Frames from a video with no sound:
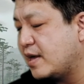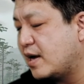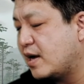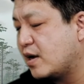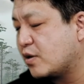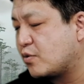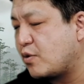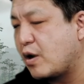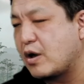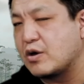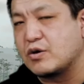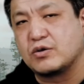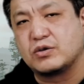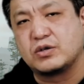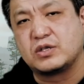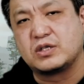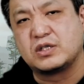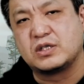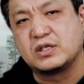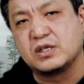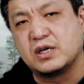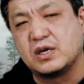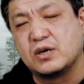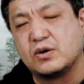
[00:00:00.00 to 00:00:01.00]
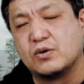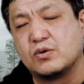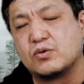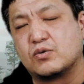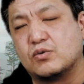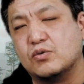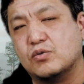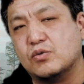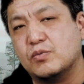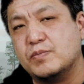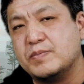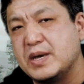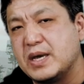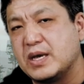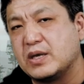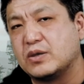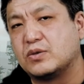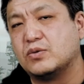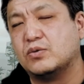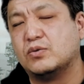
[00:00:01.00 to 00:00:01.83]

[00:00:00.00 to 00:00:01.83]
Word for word: of Suchomimus, we found